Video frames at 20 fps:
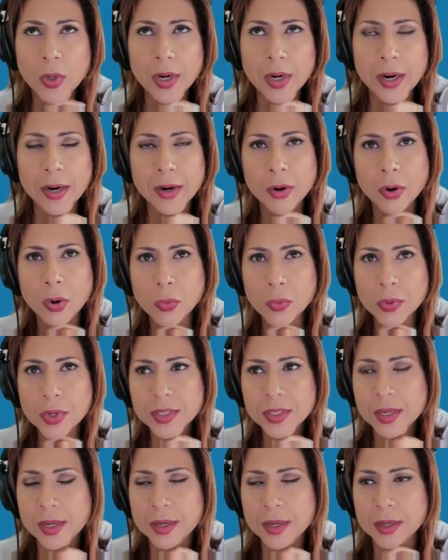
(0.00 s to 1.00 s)
I
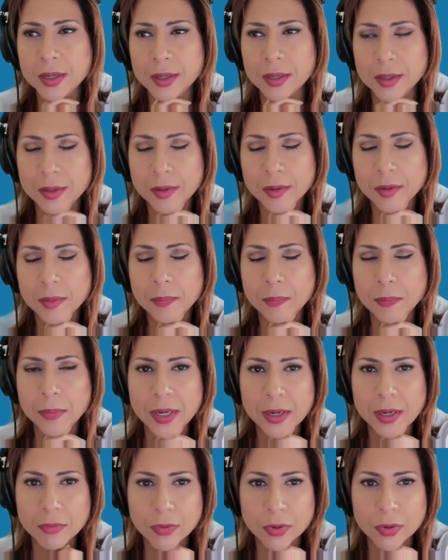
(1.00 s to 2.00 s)
always
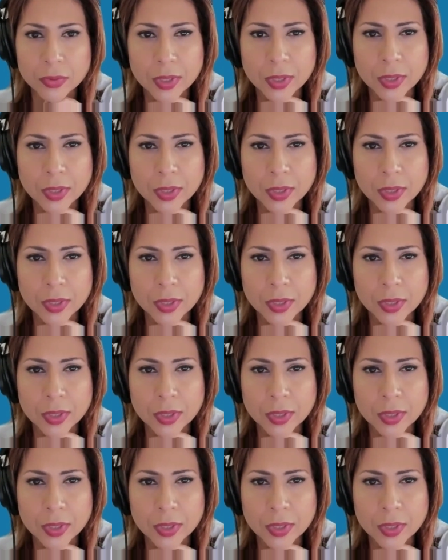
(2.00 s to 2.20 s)
pick from